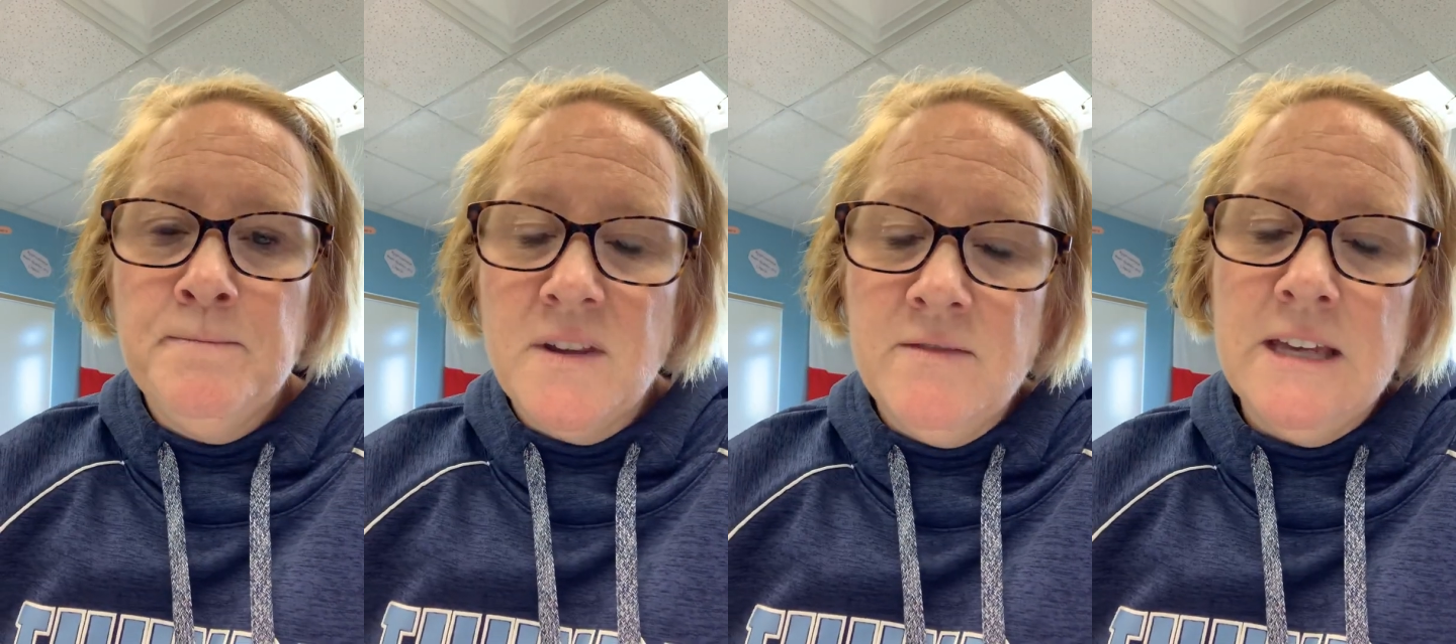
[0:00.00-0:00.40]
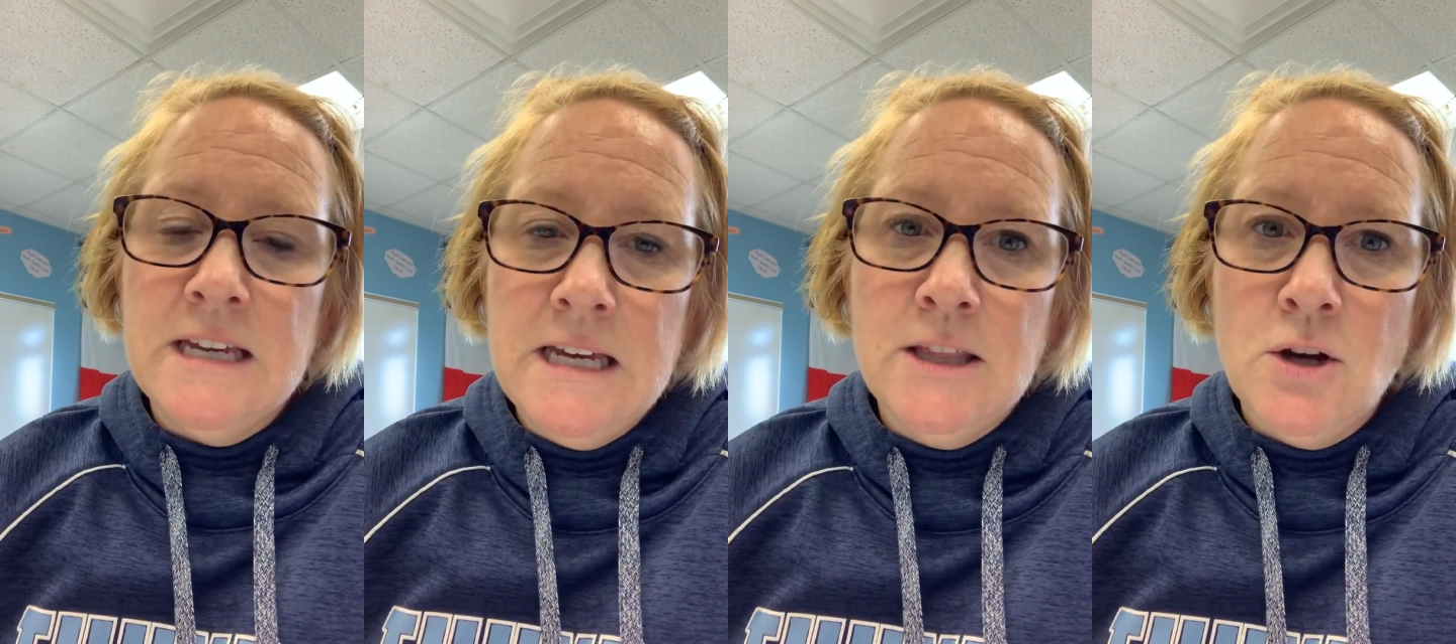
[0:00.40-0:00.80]
if they
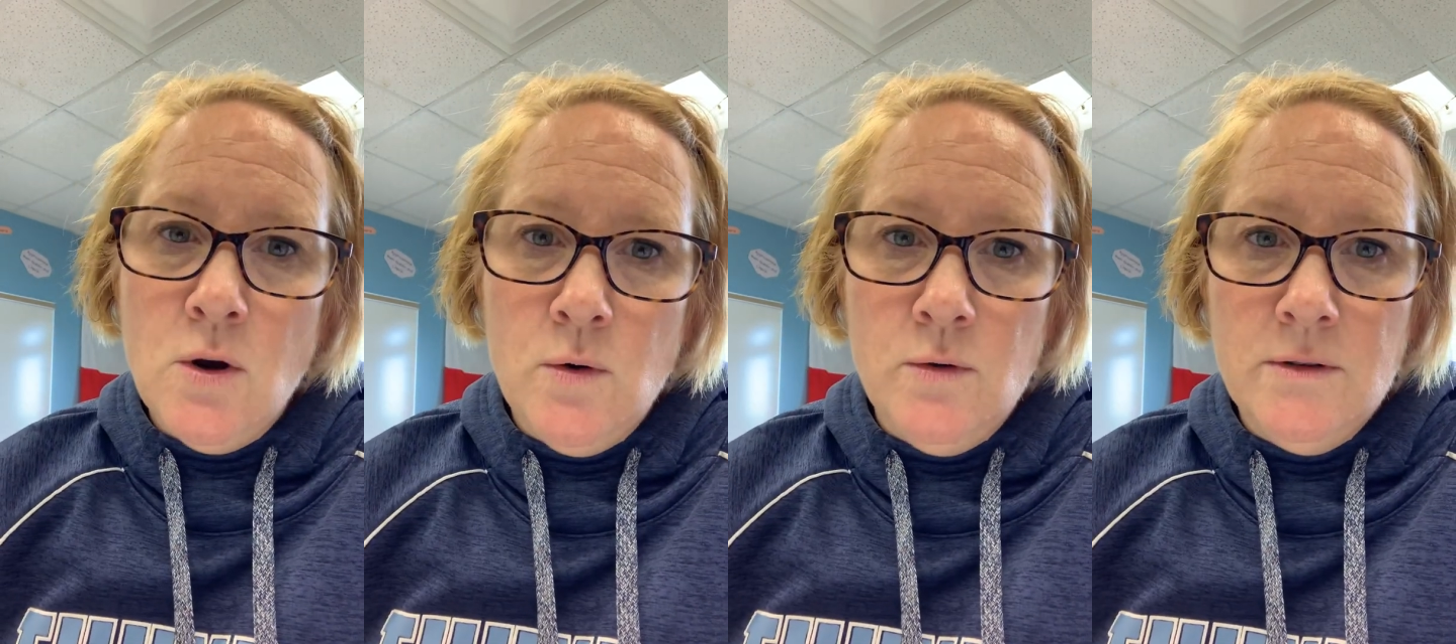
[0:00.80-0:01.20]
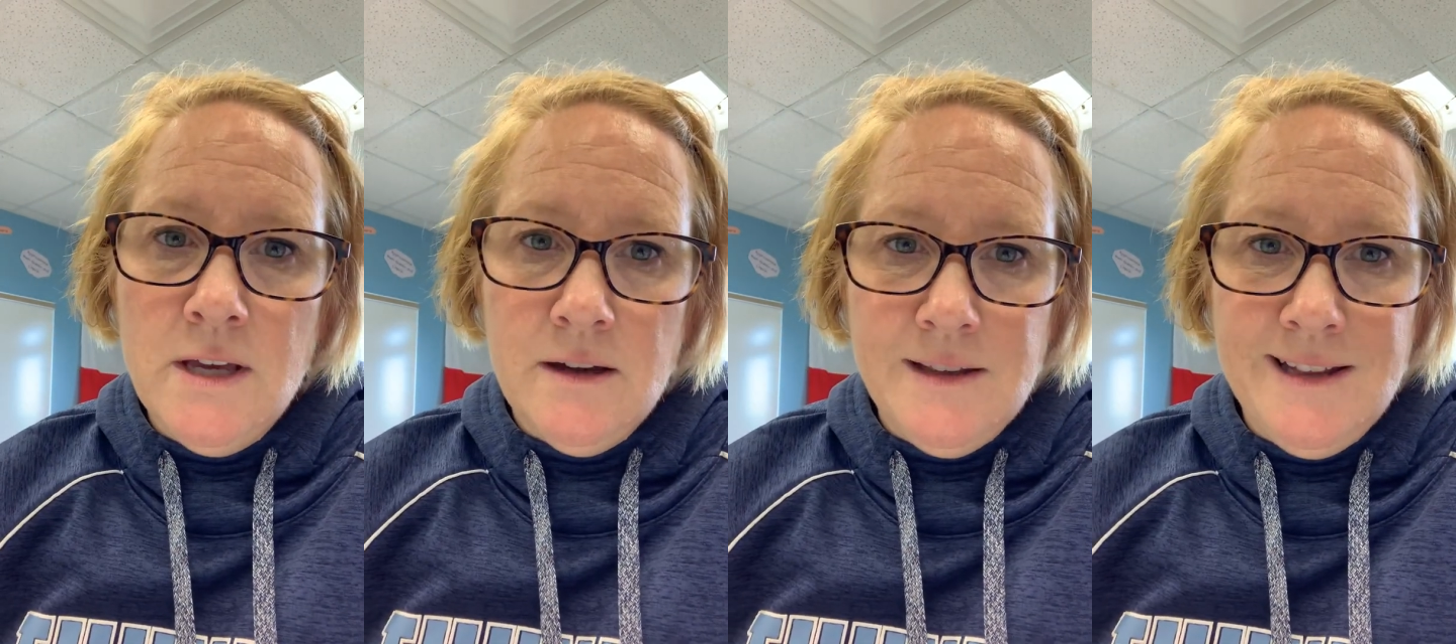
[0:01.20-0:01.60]
can get their own
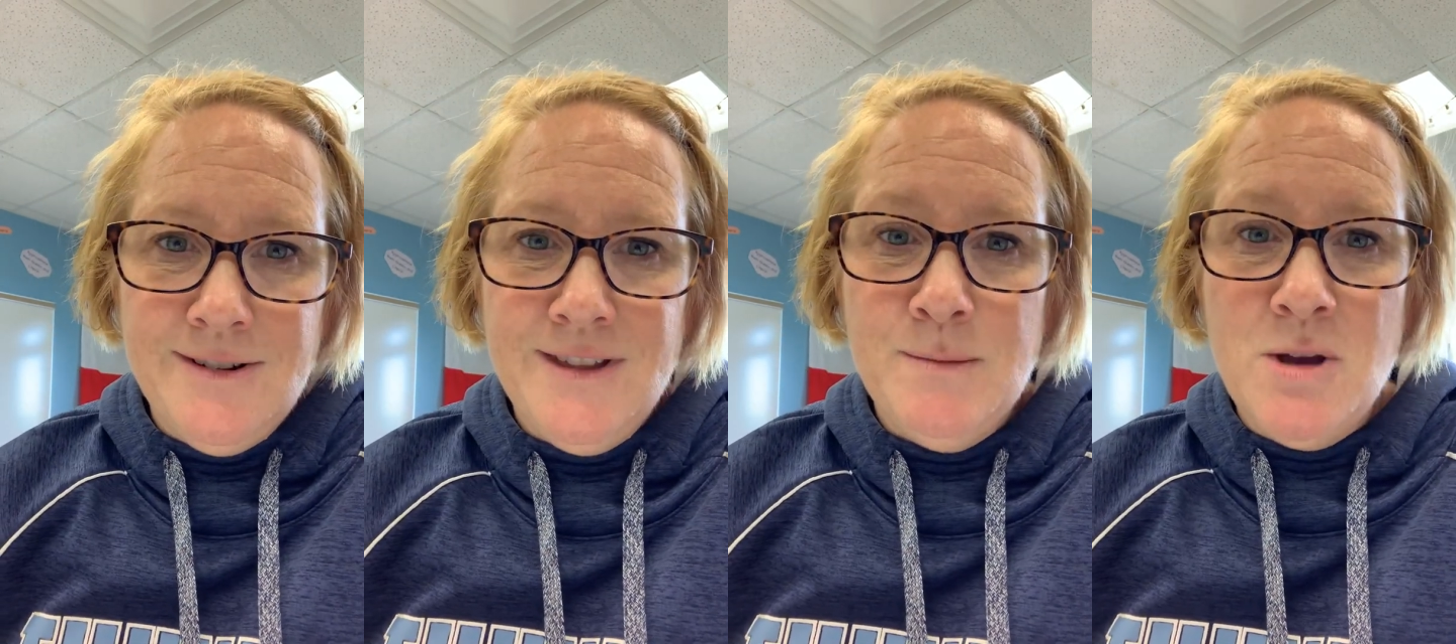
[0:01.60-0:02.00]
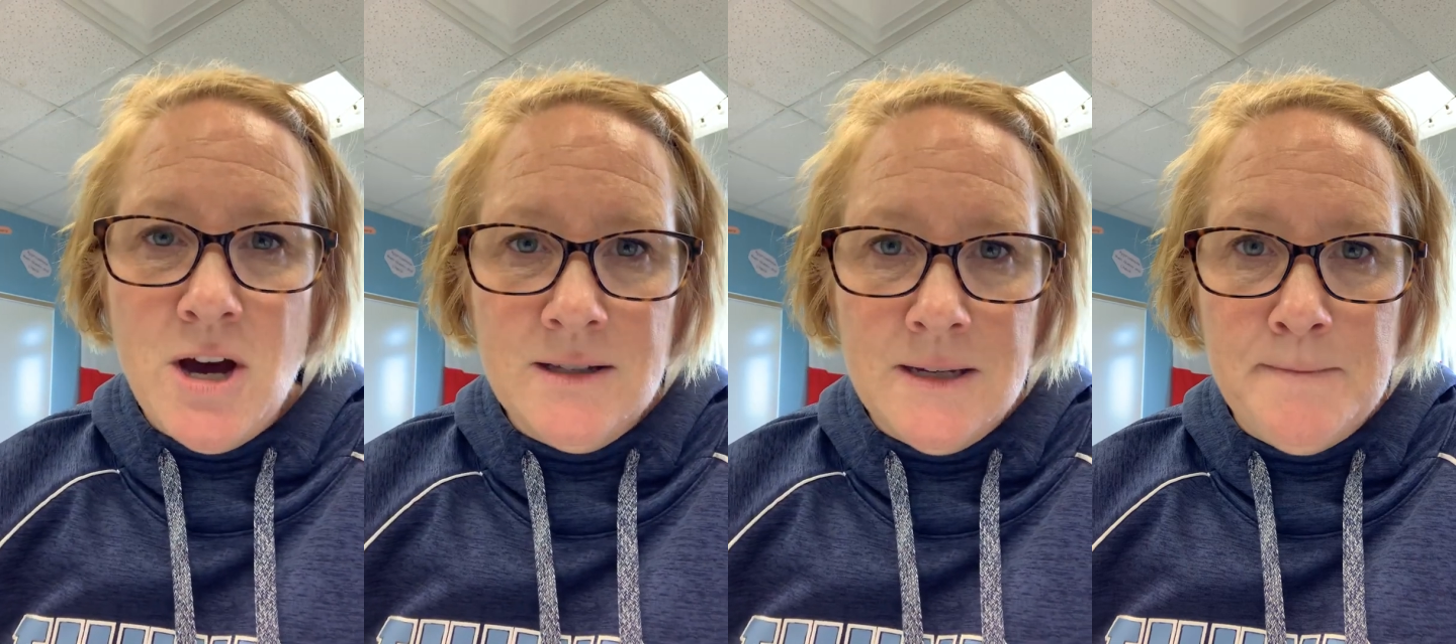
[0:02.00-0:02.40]
calculator, that'd be
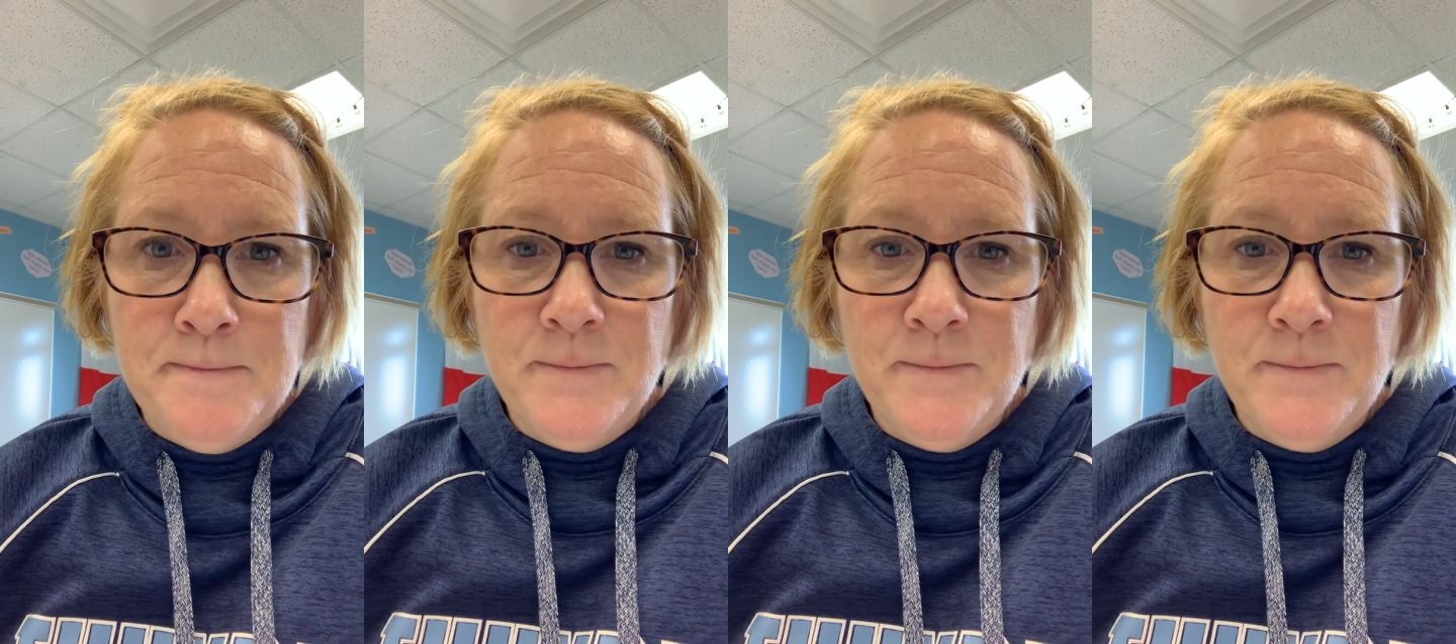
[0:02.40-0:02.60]
awesome.